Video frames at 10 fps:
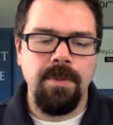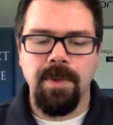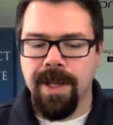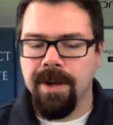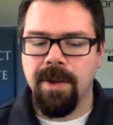
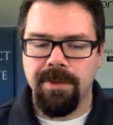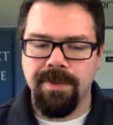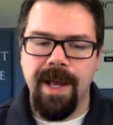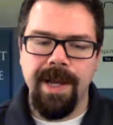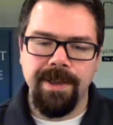like on the
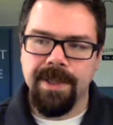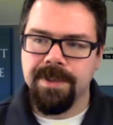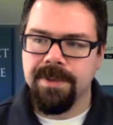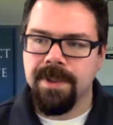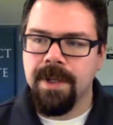fly at
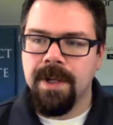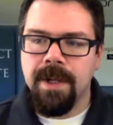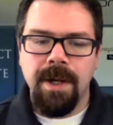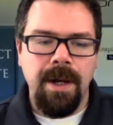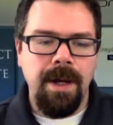least,
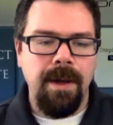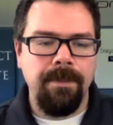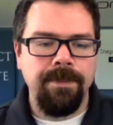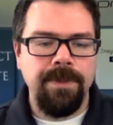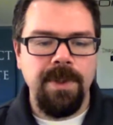
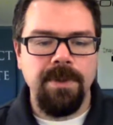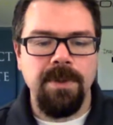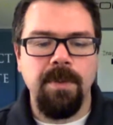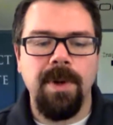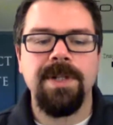
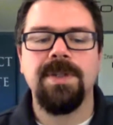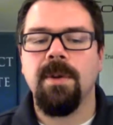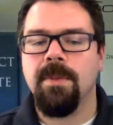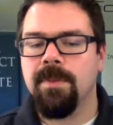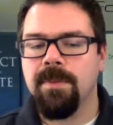you want to
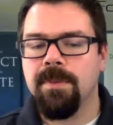start.